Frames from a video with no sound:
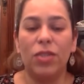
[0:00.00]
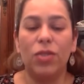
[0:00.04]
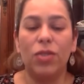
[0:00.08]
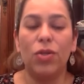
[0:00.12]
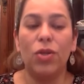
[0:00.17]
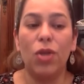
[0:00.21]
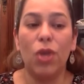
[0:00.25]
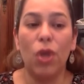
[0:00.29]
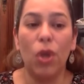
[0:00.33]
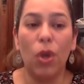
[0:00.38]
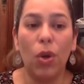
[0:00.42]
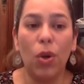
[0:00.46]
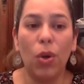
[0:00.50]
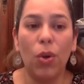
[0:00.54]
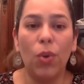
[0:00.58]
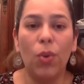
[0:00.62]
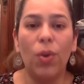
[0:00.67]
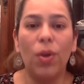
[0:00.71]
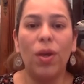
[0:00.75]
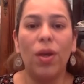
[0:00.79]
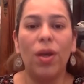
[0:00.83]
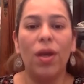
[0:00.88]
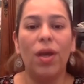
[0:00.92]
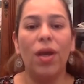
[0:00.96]

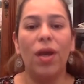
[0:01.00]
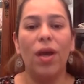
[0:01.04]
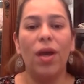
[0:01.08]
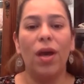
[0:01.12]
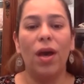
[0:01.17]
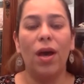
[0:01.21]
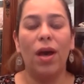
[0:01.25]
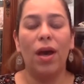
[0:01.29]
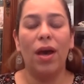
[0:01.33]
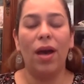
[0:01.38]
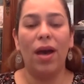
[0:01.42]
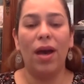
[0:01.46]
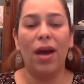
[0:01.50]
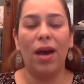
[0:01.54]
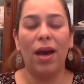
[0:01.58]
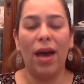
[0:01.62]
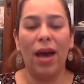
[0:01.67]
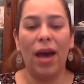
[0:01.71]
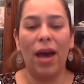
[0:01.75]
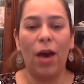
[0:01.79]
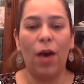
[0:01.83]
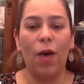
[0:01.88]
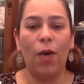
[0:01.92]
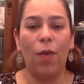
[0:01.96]
know
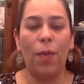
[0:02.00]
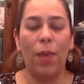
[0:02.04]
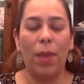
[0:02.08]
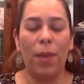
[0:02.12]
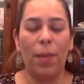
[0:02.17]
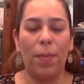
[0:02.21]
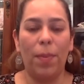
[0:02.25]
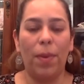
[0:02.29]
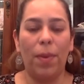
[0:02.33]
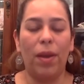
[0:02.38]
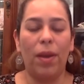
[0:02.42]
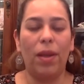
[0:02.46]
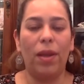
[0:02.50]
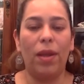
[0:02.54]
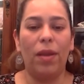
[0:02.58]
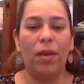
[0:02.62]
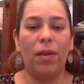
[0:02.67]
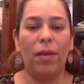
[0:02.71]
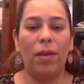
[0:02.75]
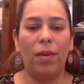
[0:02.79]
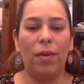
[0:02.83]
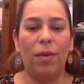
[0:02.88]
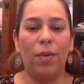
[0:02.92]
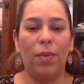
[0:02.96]
how my
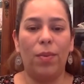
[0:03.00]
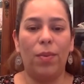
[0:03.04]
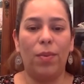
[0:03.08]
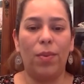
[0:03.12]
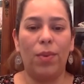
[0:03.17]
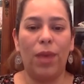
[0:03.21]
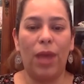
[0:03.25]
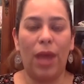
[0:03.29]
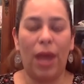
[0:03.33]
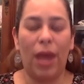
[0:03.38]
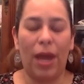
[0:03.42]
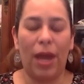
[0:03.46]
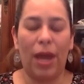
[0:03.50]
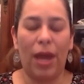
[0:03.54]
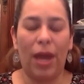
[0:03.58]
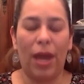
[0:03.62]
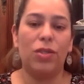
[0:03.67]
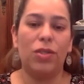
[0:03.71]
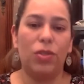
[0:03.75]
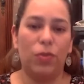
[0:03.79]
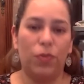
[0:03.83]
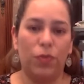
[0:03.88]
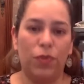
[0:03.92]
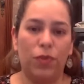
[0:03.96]
body
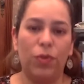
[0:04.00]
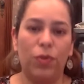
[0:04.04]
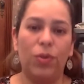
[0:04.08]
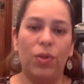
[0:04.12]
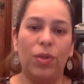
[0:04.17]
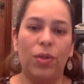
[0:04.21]
reacts to food.